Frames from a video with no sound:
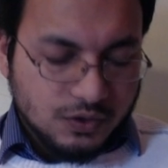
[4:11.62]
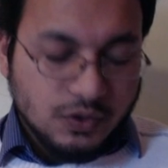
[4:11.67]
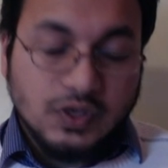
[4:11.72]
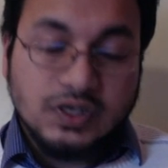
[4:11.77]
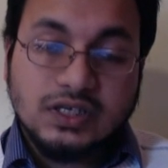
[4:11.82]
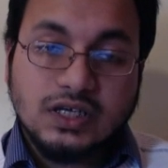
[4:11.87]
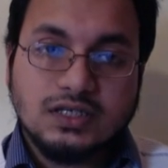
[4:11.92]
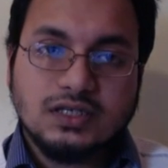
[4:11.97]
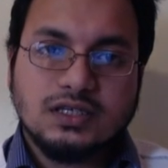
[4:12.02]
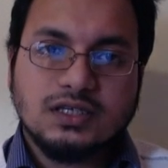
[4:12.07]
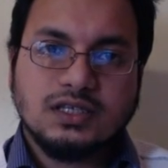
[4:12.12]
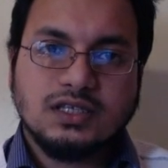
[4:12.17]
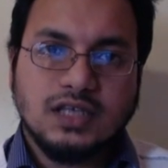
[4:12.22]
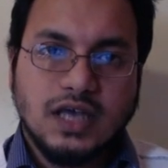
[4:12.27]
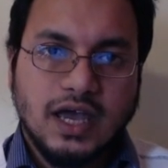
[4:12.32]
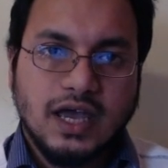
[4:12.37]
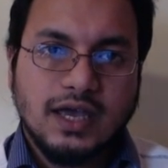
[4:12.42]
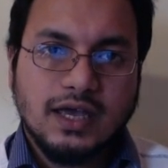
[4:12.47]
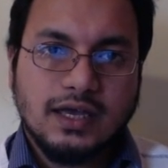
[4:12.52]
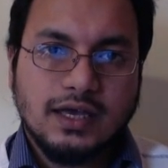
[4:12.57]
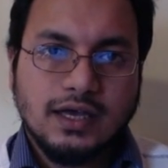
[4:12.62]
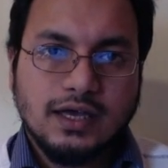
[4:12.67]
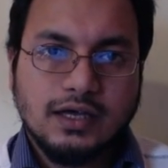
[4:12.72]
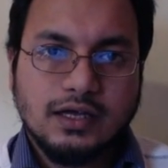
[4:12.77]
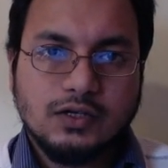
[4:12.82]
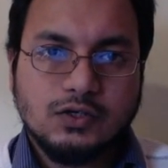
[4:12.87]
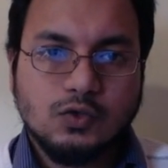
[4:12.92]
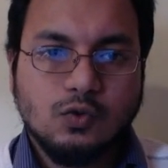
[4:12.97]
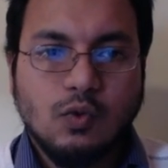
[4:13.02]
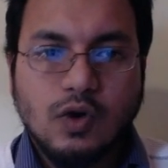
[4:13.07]
Although it doesn't say
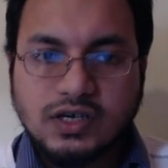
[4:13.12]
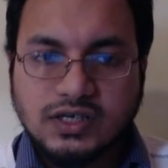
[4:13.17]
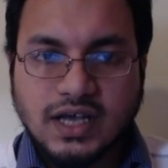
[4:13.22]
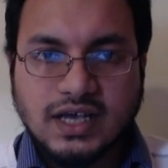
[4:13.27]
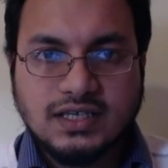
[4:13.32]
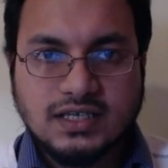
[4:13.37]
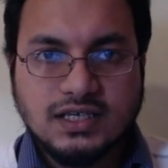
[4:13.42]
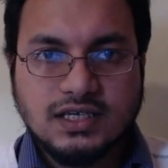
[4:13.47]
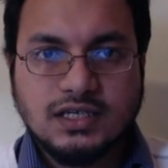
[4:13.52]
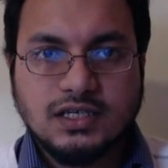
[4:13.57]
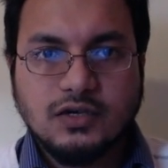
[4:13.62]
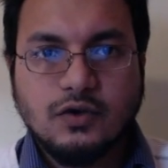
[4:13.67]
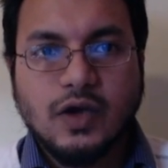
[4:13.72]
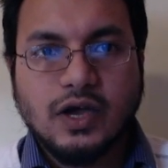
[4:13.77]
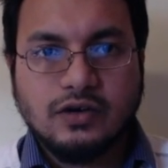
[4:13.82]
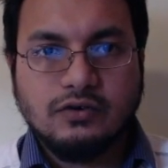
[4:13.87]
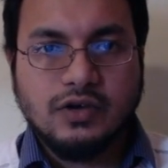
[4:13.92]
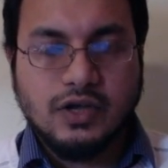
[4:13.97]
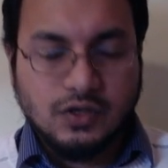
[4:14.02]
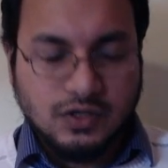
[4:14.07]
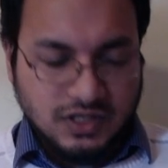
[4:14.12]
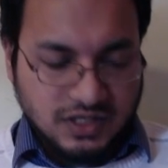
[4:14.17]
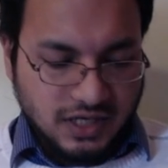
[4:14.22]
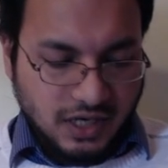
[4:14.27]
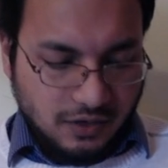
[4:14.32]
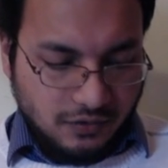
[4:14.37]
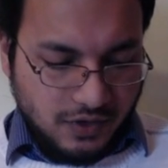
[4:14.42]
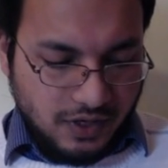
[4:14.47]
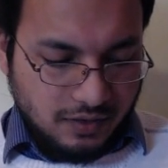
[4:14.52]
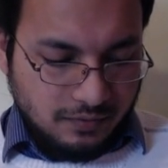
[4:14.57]
to what extent you agree or
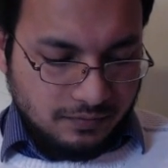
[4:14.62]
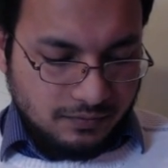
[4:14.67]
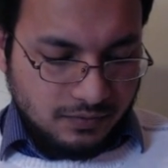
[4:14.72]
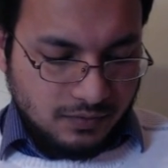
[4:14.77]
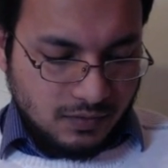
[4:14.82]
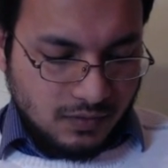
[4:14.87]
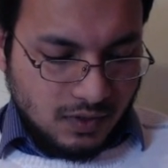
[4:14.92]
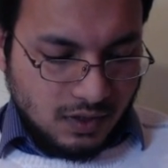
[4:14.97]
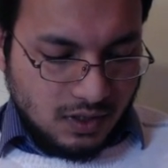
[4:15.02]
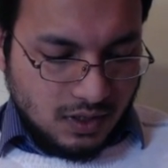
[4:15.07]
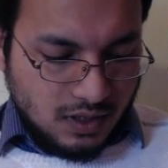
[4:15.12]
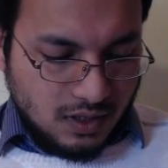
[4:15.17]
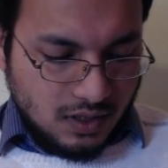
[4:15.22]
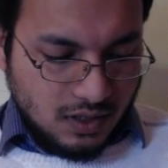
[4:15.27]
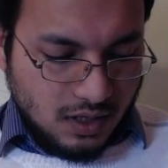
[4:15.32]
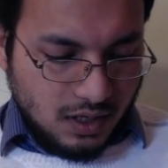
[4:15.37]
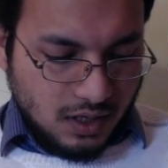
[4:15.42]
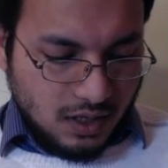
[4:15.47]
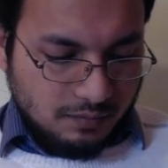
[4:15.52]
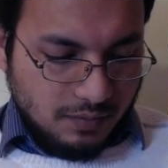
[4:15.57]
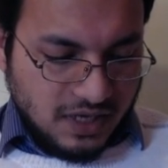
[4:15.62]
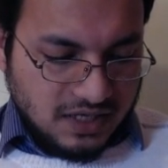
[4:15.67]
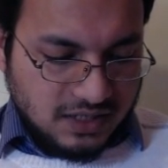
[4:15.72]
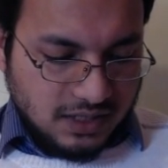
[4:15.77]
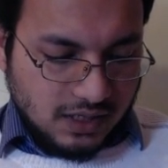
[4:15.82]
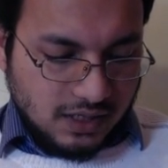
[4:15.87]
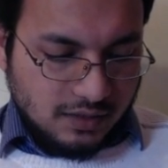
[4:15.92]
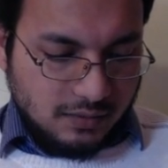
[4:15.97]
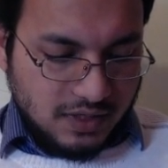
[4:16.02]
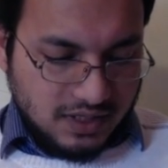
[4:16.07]
disagree, it
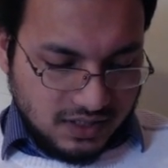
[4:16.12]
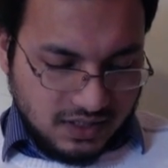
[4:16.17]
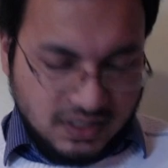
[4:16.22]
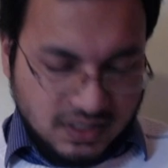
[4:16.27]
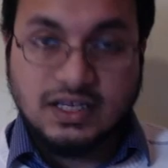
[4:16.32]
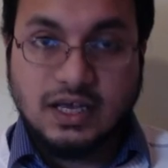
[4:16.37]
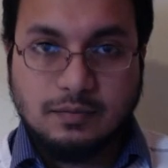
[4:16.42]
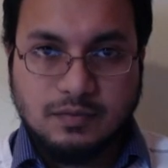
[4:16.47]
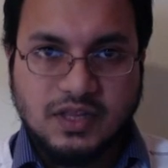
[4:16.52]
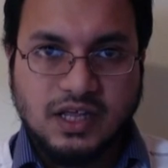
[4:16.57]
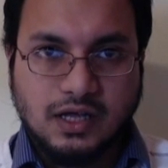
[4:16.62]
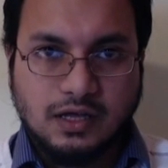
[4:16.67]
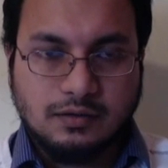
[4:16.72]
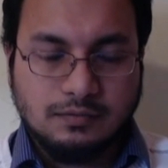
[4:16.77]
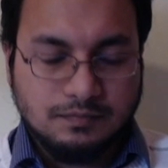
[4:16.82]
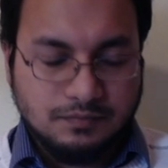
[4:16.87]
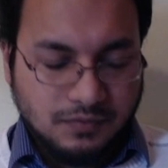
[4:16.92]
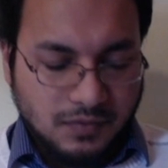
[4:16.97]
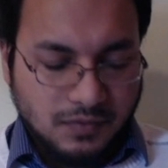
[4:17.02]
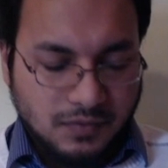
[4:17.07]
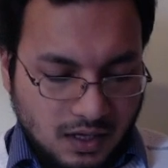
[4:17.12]
basically means the same thing.